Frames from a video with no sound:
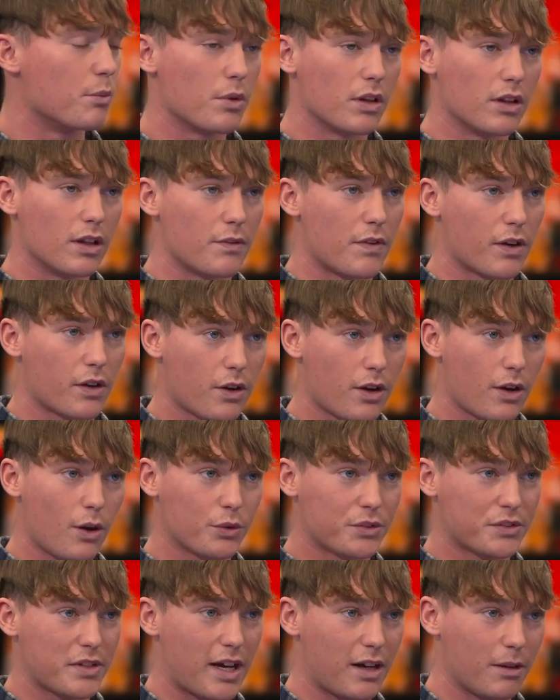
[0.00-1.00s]
well, if I can't
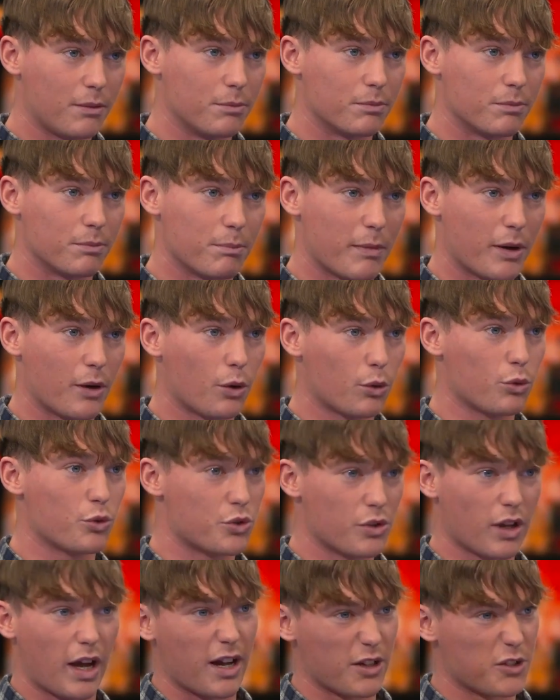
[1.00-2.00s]
hold down my own
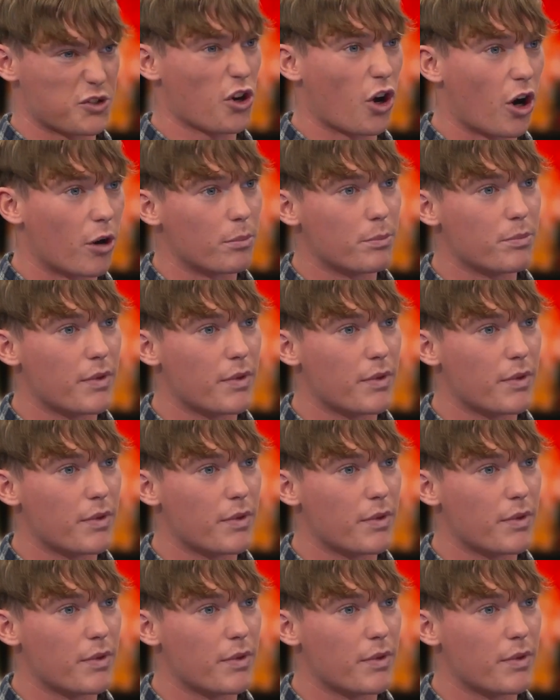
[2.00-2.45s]
job,